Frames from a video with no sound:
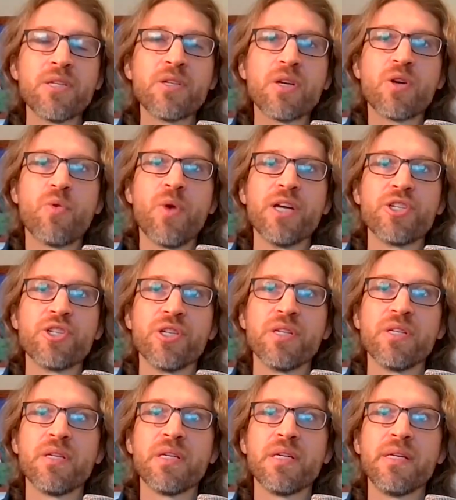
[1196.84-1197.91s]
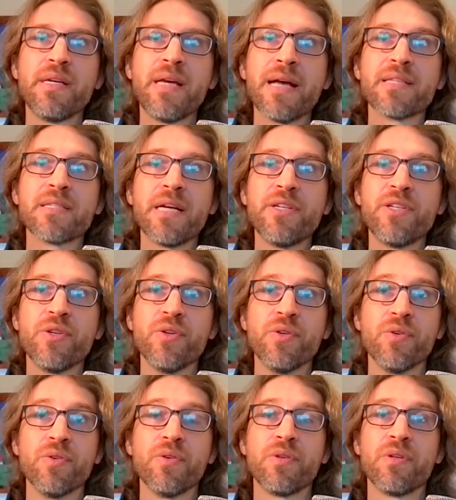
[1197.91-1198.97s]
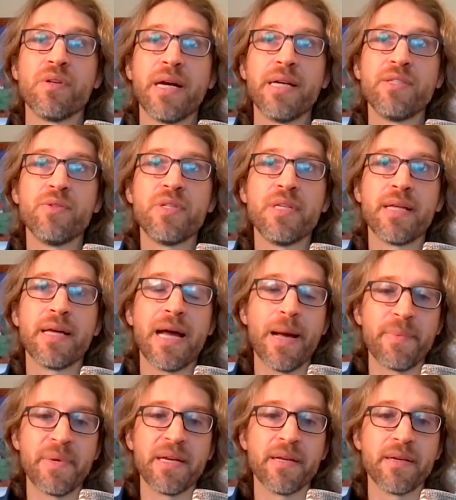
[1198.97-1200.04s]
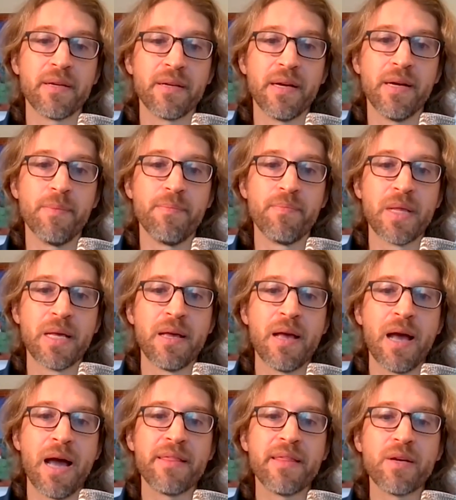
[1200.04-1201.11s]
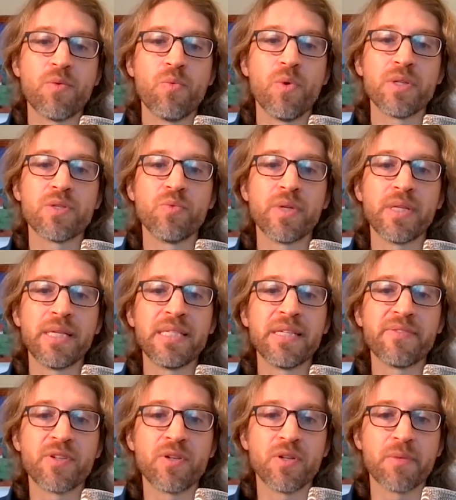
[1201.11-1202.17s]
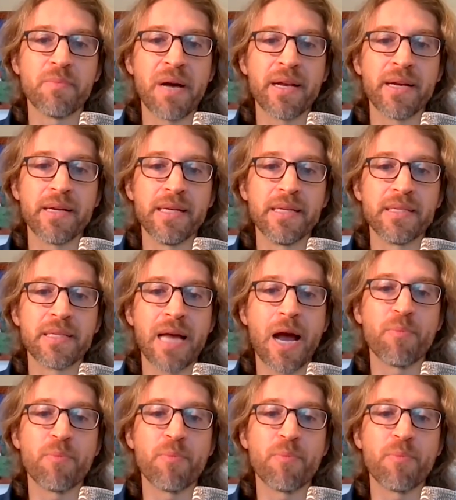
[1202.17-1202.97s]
a good question. Yes, I do. I do see that happening. I think what's really difficult about it is how